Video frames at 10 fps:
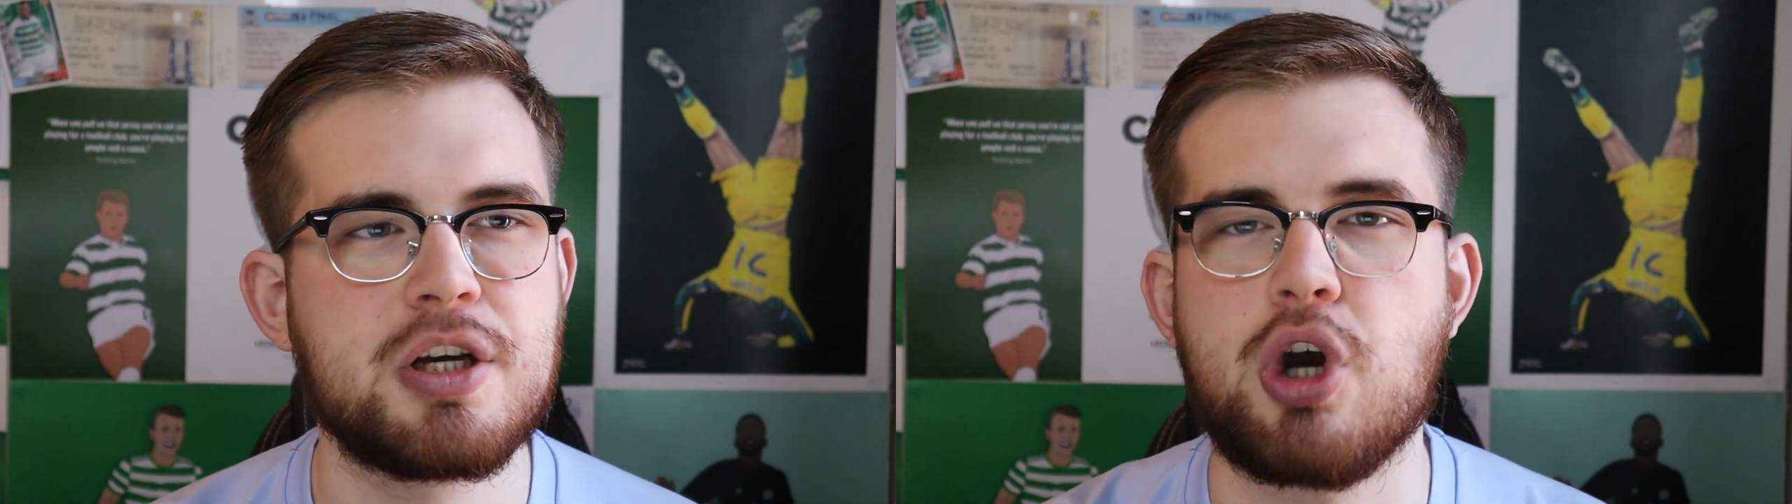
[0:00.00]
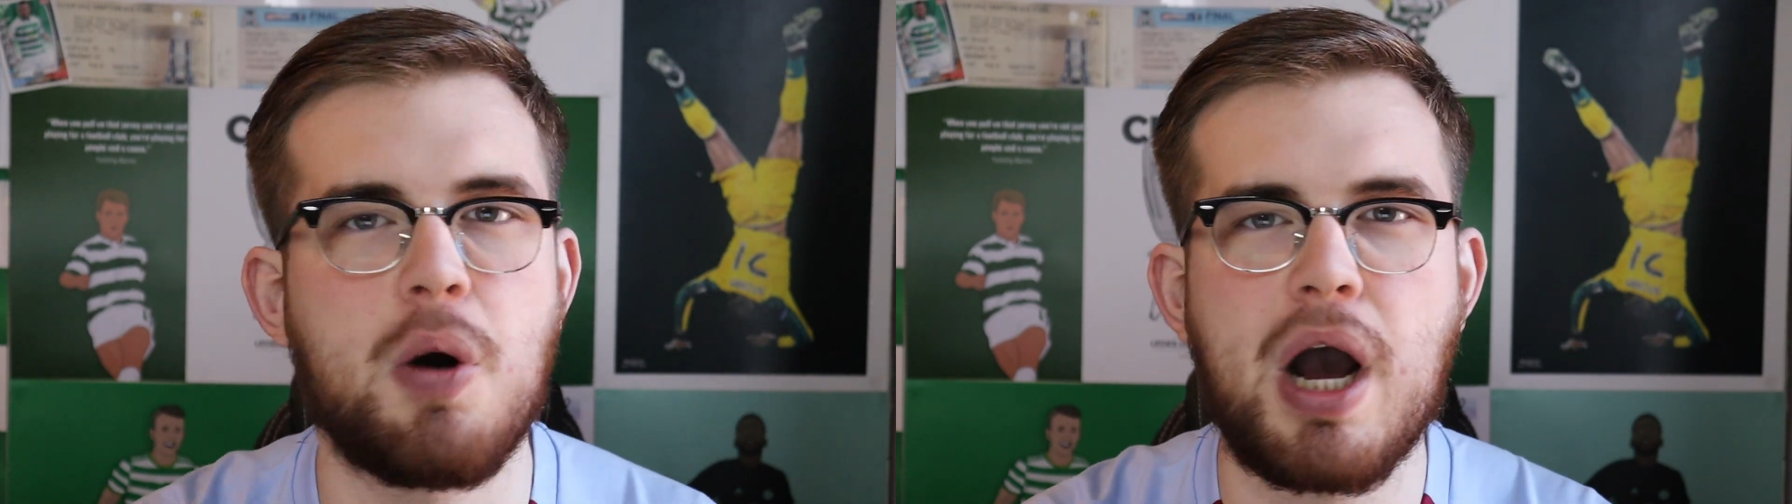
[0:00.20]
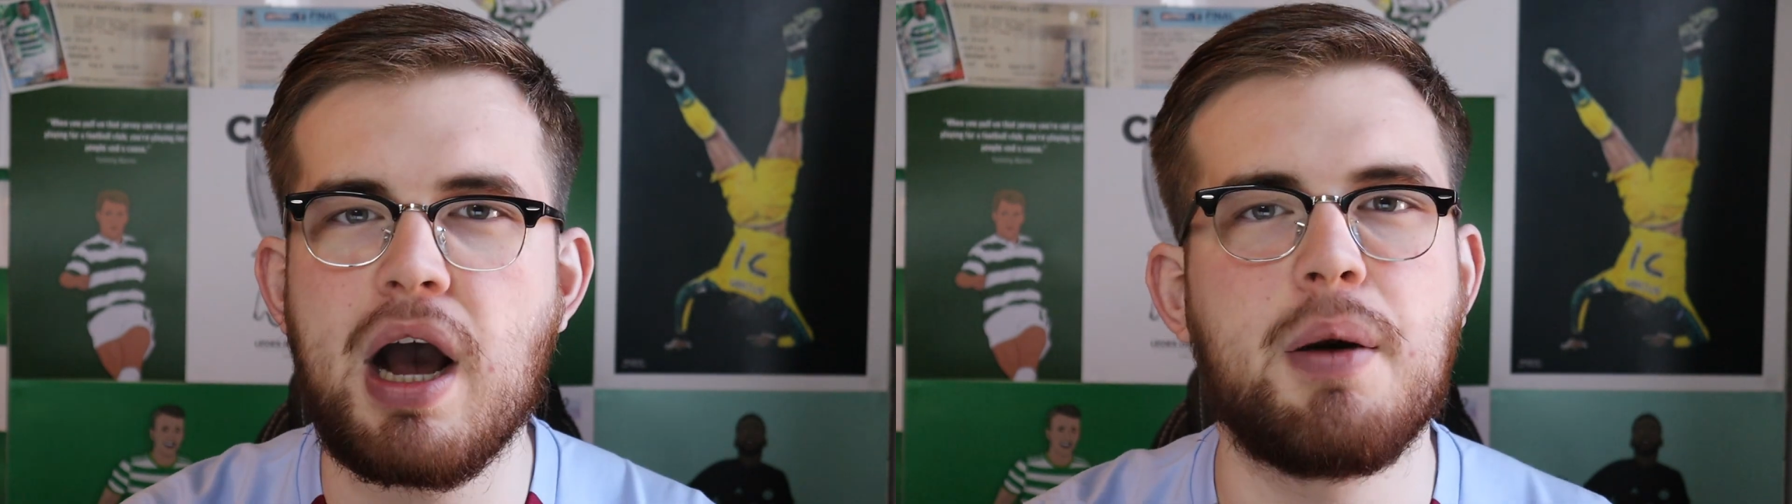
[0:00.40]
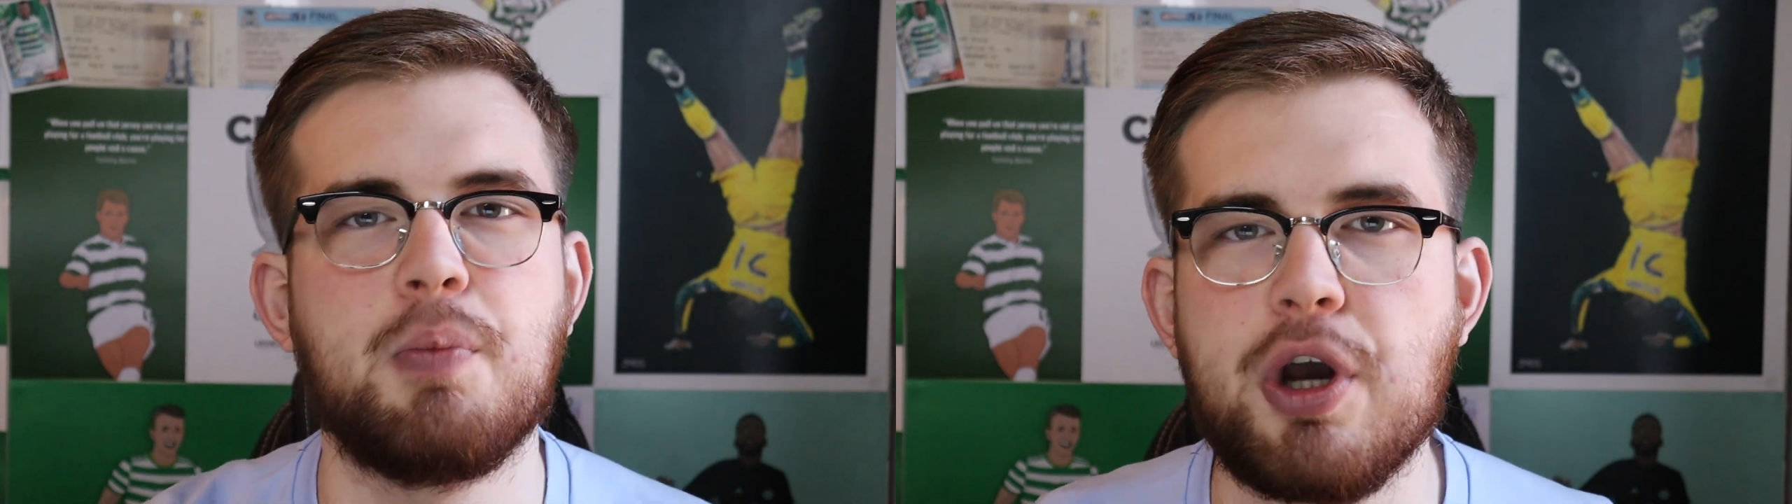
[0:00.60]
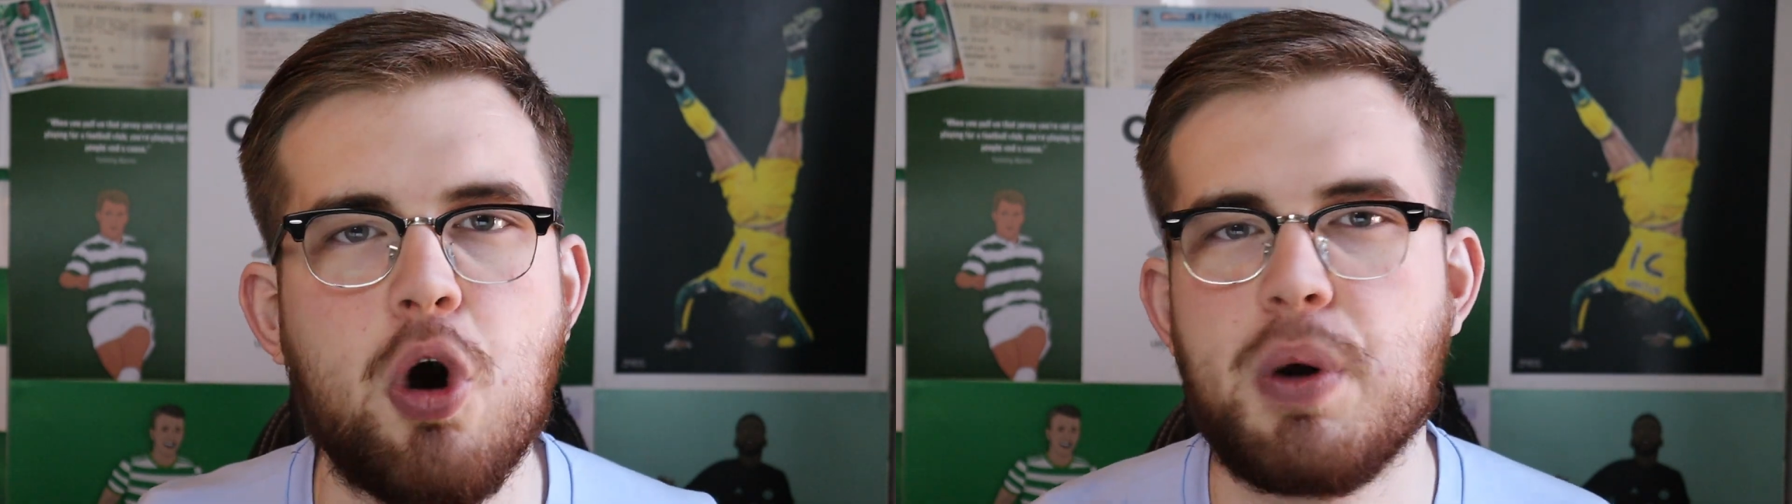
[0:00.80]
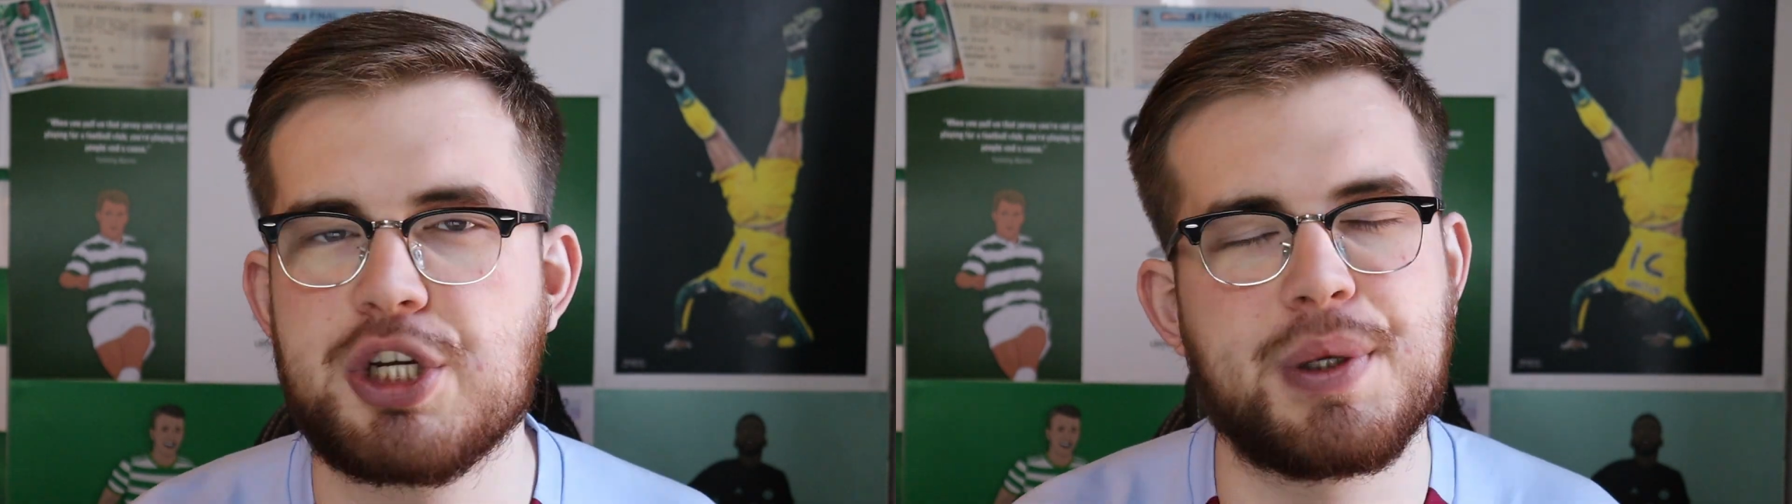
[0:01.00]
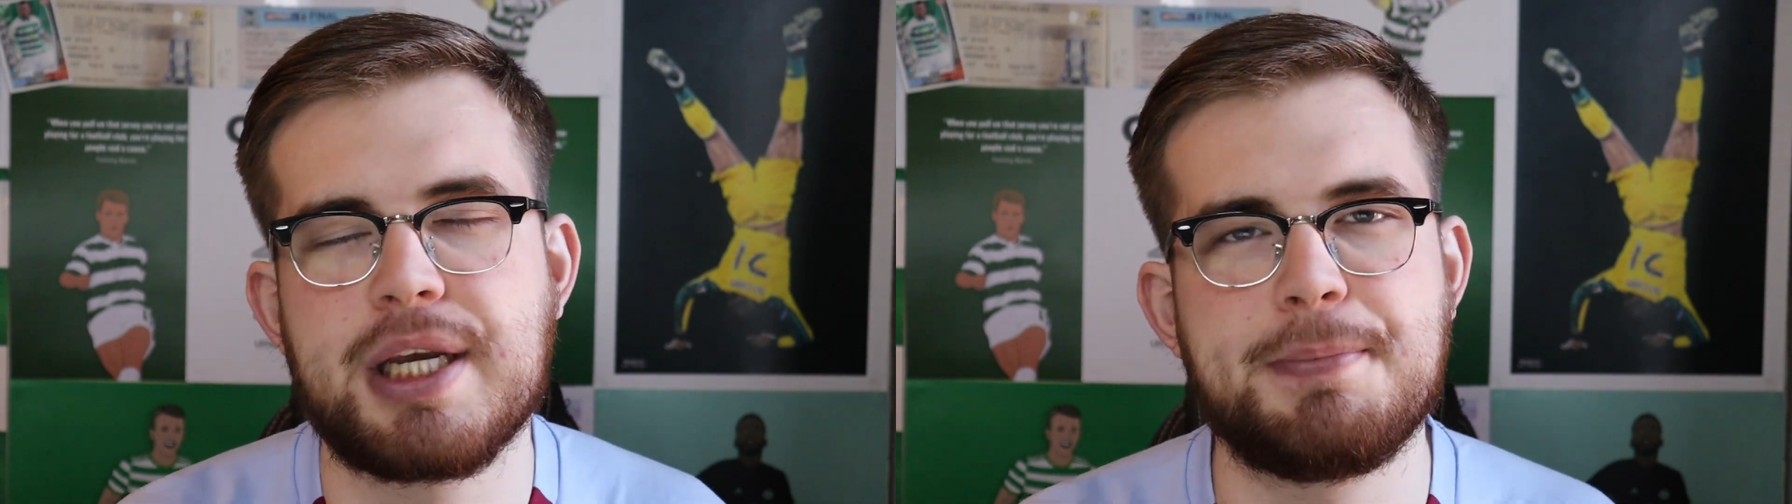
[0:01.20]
So we all wish we